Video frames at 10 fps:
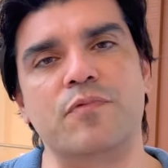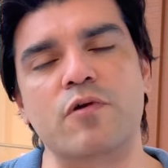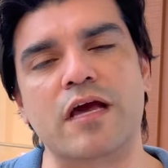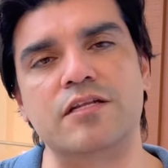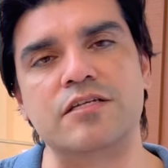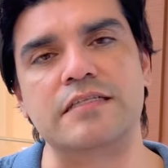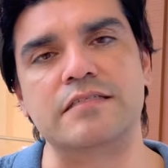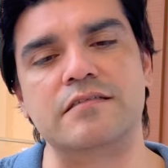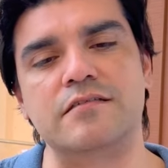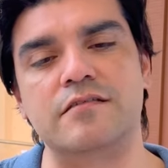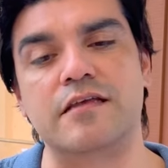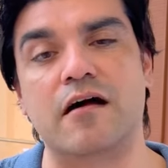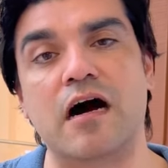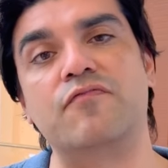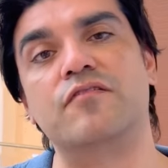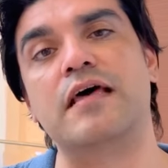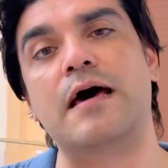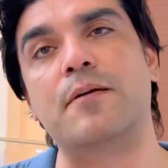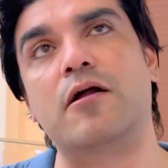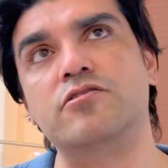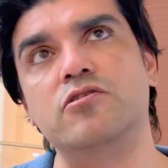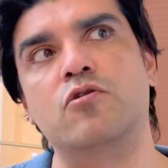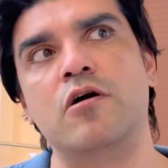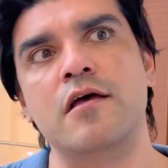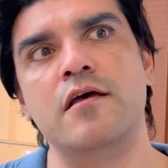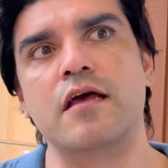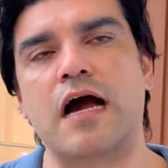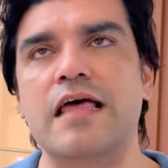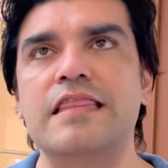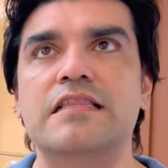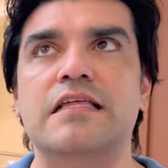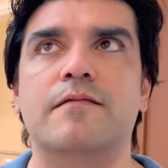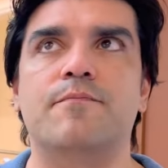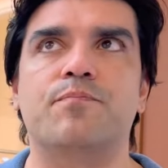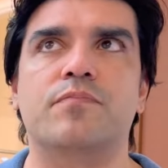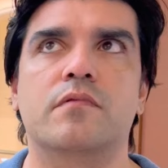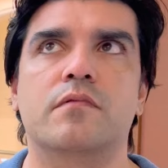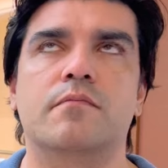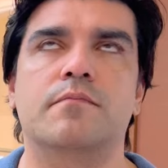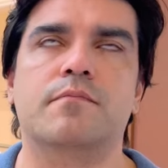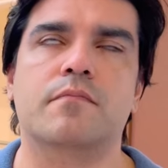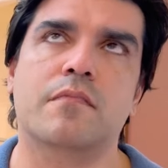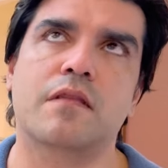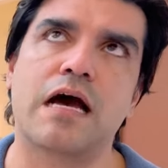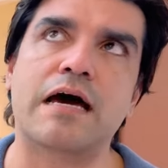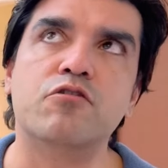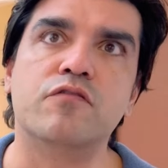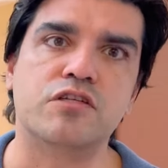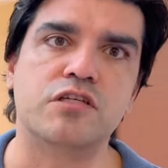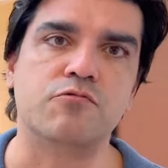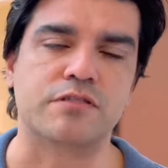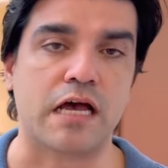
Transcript: We got a chance to get offered that. But also, I think that, I don't know if she was